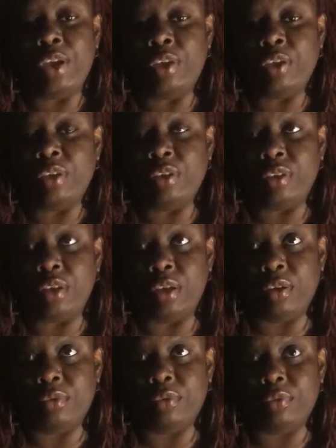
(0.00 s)

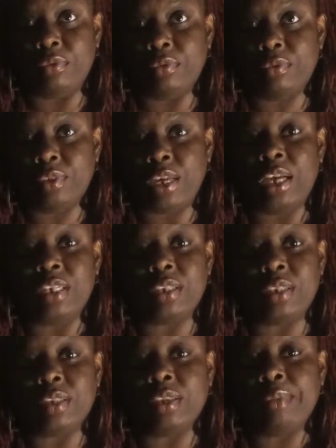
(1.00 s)
yourself
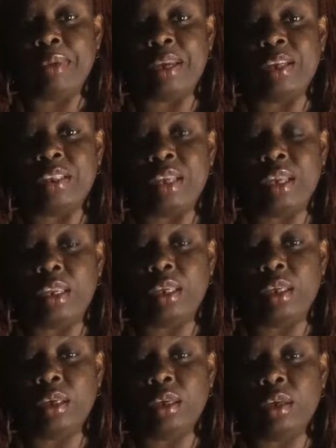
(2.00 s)
consciously meditating.
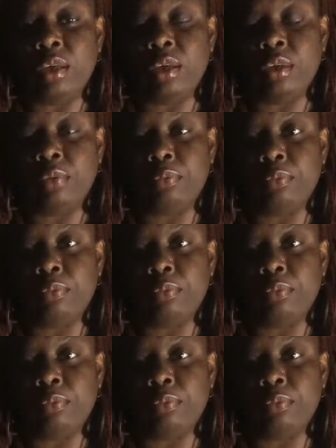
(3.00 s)
Um,